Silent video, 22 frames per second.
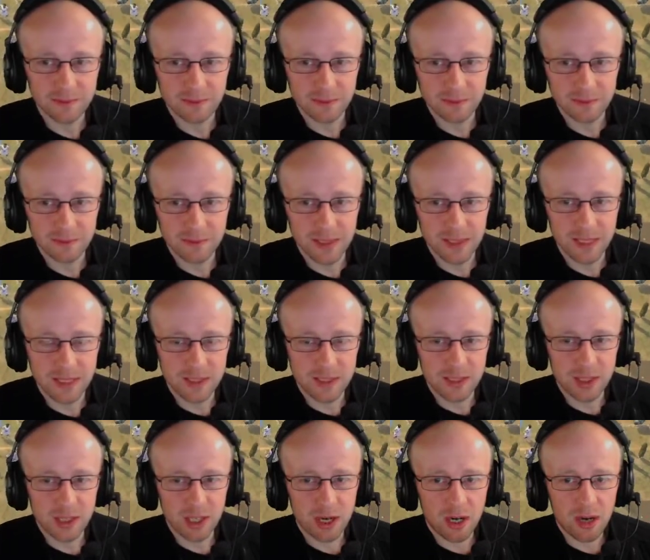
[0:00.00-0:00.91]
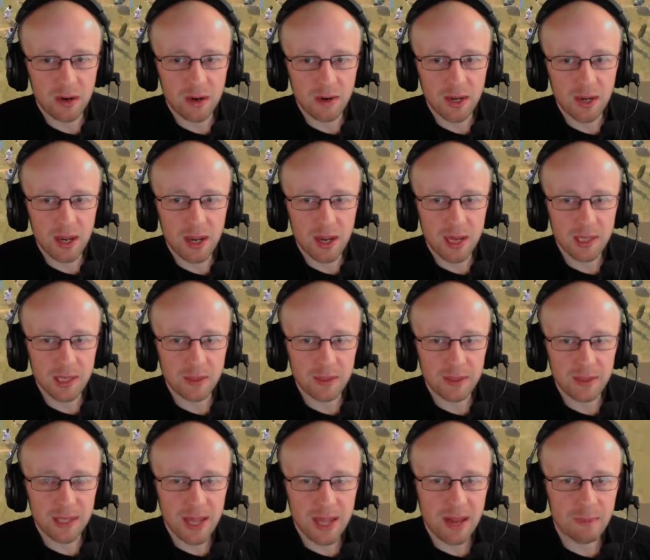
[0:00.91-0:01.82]
There's the Charii
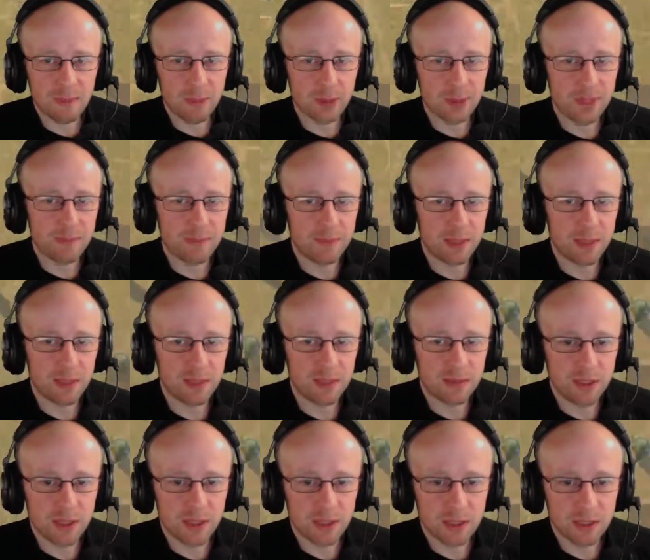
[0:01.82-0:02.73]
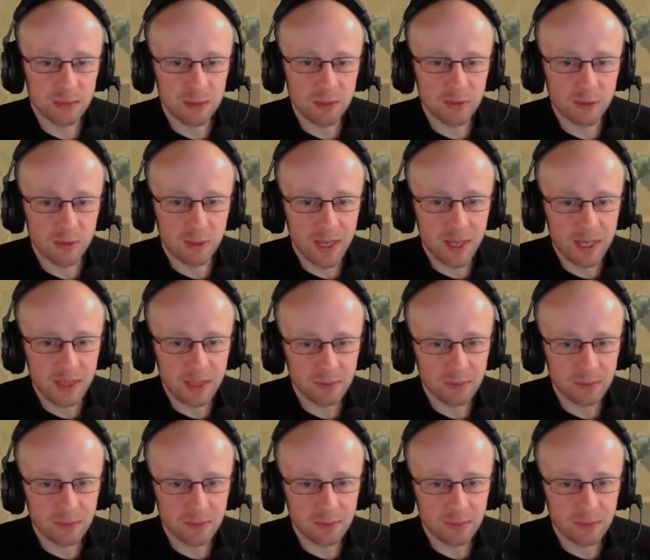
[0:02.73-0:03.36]
doing that, but giving me enough turn to move away.